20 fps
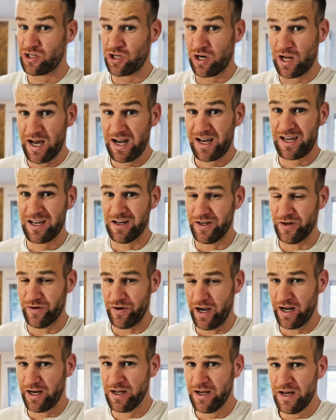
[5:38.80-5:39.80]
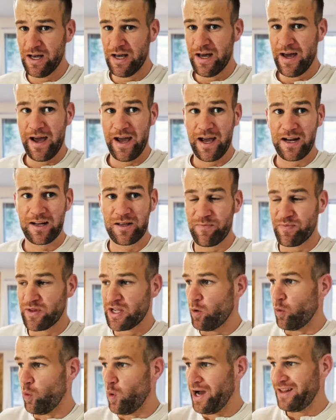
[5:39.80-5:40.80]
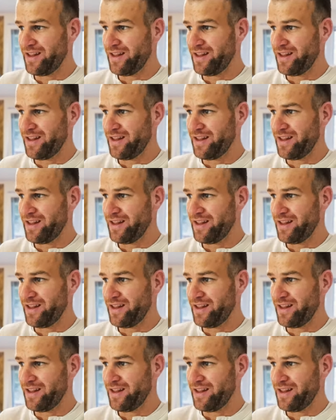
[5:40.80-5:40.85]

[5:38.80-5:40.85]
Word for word: luckily right and one